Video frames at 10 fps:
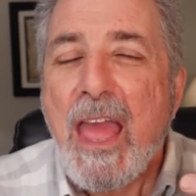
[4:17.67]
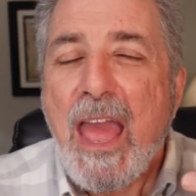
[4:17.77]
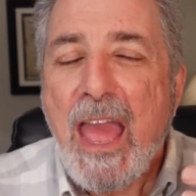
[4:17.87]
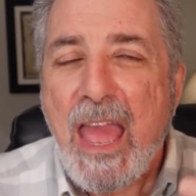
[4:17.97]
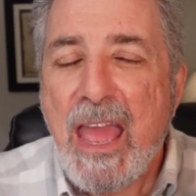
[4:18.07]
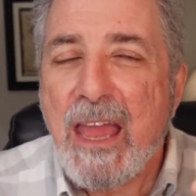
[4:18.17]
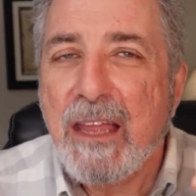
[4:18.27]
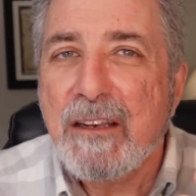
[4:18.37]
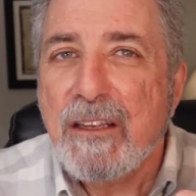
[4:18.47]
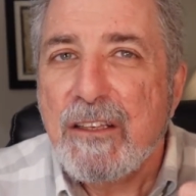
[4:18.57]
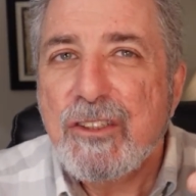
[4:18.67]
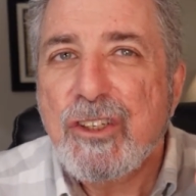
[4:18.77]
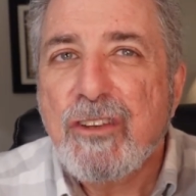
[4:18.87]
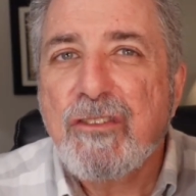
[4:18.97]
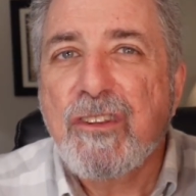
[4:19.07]
and
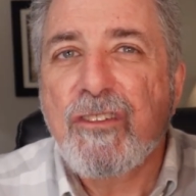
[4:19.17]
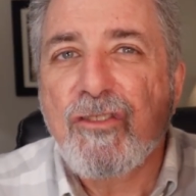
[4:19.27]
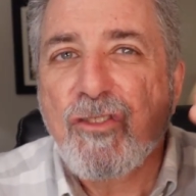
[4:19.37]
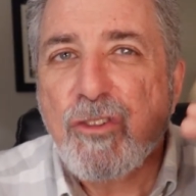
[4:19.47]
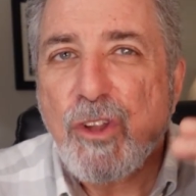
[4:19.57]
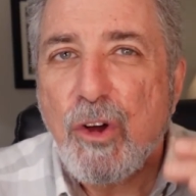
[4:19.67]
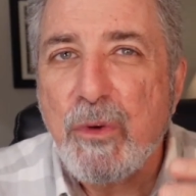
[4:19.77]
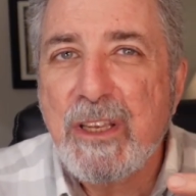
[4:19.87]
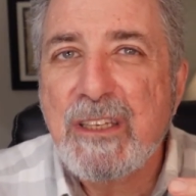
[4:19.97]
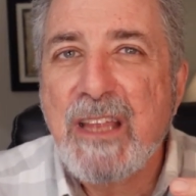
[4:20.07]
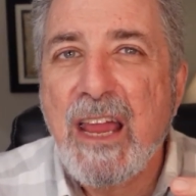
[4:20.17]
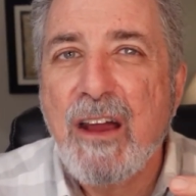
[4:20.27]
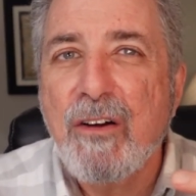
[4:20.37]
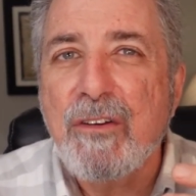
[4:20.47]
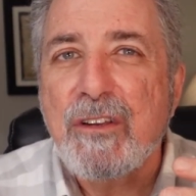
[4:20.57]
just the slowing
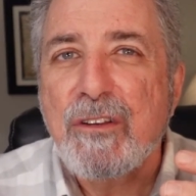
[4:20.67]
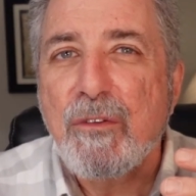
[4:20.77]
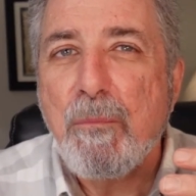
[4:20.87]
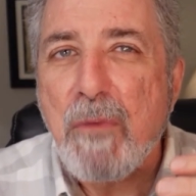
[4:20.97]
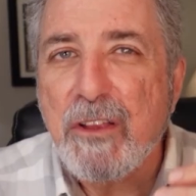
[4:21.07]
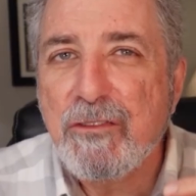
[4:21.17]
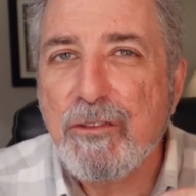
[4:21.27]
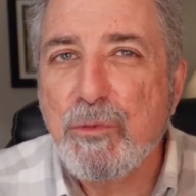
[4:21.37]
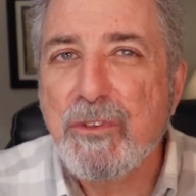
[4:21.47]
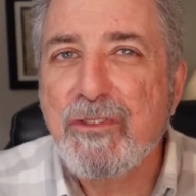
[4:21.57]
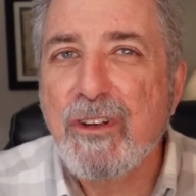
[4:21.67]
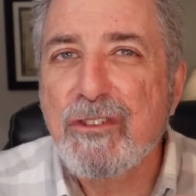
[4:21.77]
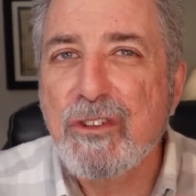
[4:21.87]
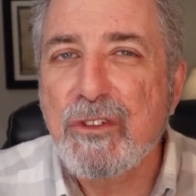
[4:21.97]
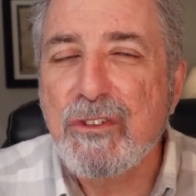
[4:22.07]
down, your muscles will start
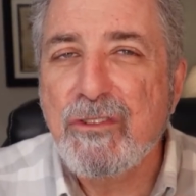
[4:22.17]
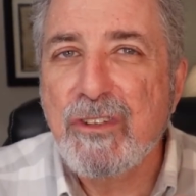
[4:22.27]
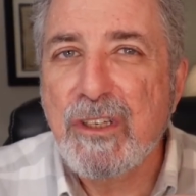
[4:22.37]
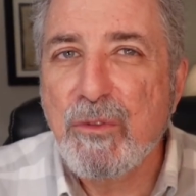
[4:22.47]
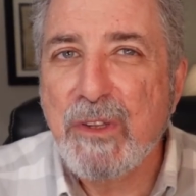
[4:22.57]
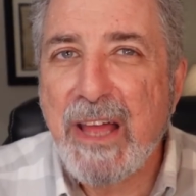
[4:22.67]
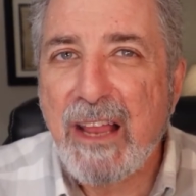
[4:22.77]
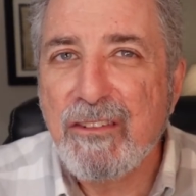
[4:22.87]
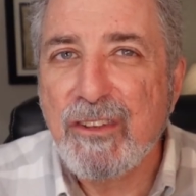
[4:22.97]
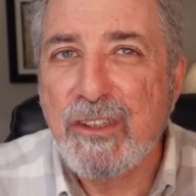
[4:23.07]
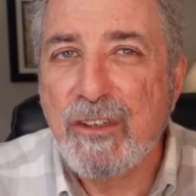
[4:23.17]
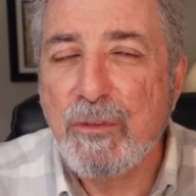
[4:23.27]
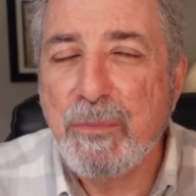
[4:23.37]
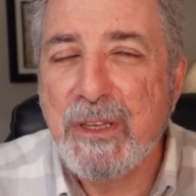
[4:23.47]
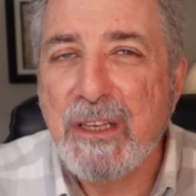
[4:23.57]
to loosen and relax a little
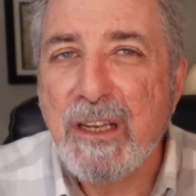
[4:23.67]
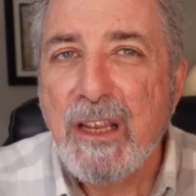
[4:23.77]
bit.